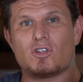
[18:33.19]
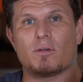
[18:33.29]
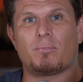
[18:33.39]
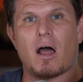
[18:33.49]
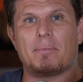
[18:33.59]
you
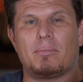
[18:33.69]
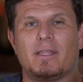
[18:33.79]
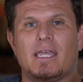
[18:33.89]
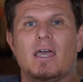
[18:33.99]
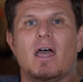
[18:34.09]
should
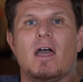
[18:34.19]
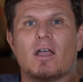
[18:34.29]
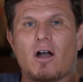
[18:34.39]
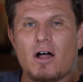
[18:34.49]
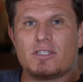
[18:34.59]
probably
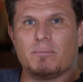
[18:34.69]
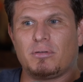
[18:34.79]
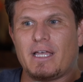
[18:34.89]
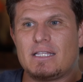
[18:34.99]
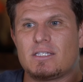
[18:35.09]

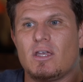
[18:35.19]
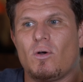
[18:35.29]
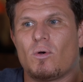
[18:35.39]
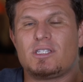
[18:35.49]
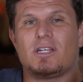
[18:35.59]
contemplate
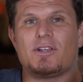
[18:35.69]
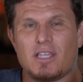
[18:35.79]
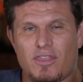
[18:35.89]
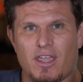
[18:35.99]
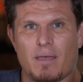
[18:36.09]
or
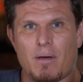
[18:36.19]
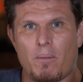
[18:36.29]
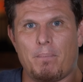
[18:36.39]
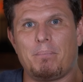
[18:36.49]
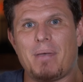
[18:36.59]
seriously think
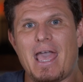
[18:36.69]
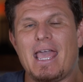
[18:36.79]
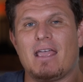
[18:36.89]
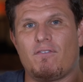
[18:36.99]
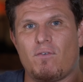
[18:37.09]
about
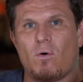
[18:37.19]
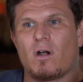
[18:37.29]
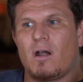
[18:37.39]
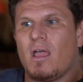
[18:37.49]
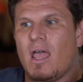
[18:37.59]
paying
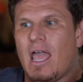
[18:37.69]
for